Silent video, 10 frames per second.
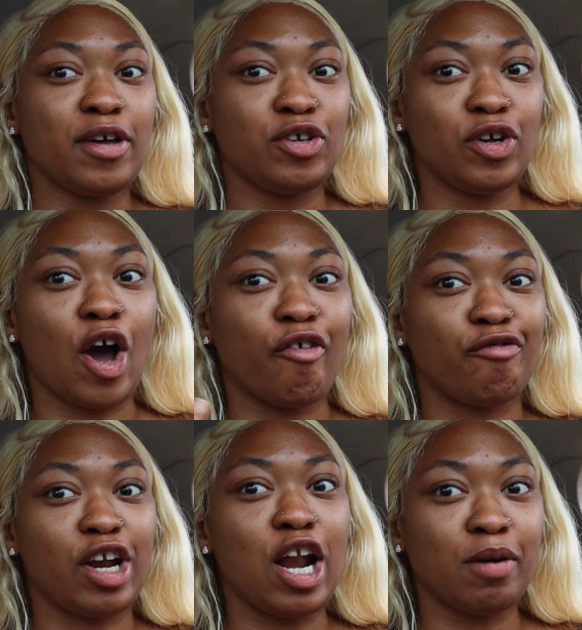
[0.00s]
you know,
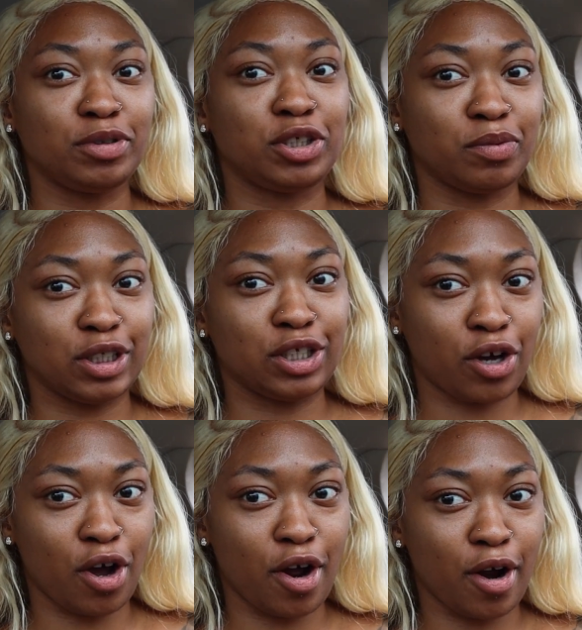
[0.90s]
voluptuous
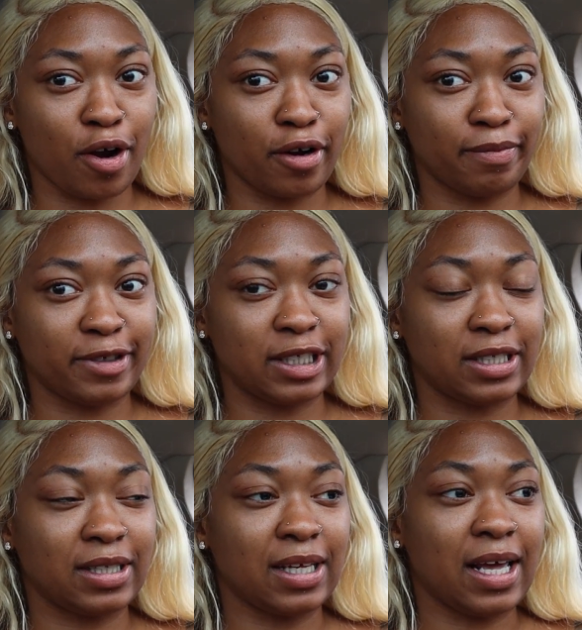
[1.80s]
curves,
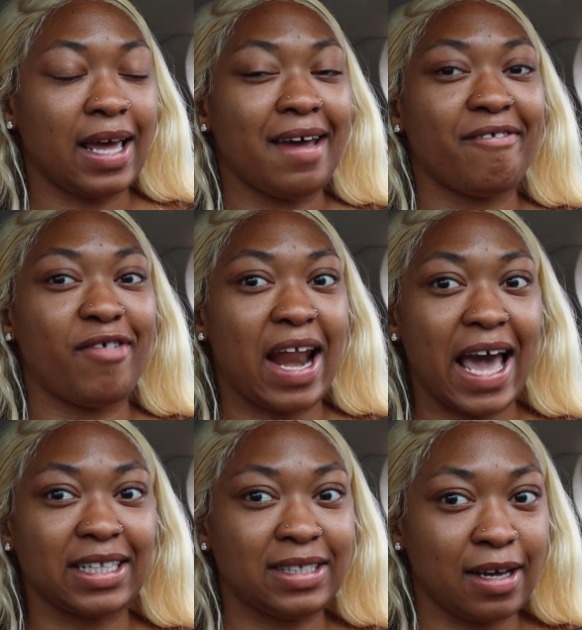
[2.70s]

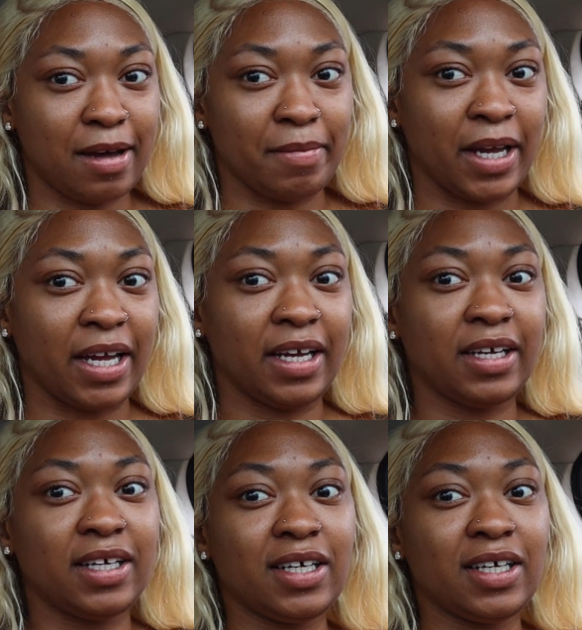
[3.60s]
flat tummy.